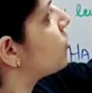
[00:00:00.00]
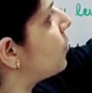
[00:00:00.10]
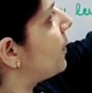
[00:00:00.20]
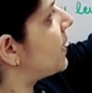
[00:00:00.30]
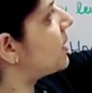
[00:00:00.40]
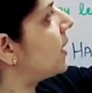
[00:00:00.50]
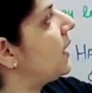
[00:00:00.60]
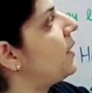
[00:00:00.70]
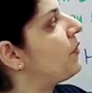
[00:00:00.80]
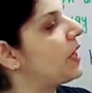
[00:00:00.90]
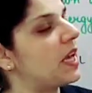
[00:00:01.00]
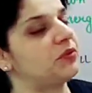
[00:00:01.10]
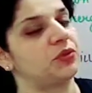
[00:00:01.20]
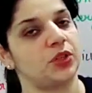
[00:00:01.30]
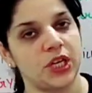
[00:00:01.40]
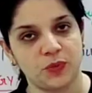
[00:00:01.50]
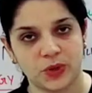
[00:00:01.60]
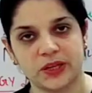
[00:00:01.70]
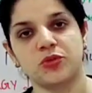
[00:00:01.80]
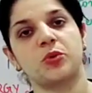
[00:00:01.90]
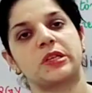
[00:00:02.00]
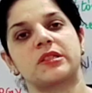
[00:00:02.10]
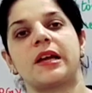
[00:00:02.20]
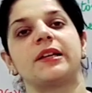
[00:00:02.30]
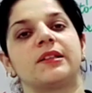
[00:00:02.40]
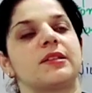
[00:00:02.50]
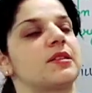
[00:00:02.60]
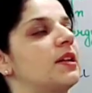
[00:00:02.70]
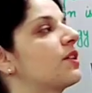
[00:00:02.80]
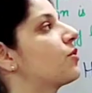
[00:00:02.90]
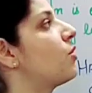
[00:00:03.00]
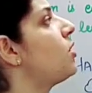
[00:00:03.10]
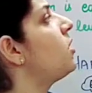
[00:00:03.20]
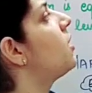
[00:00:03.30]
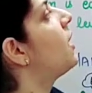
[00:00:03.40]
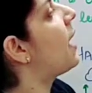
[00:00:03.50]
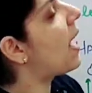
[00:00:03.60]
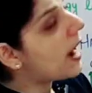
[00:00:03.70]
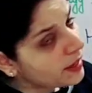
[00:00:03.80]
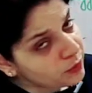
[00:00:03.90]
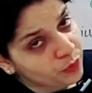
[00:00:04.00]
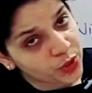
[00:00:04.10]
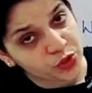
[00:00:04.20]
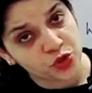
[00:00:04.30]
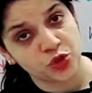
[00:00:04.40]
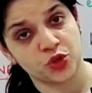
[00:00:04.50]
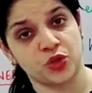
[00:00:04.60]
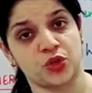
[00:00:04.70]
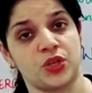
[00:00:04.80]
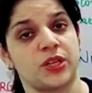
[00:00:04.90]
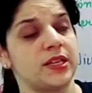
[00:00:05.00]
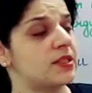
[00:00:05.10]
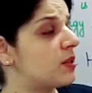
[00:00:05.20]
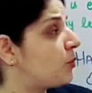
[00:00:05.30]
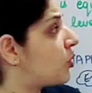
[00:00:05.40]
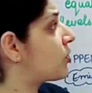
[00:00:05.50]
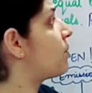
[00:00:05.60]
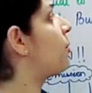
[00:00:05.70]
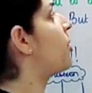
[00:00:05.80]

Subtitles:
So basically we have three ways to excite this electron, and which is the most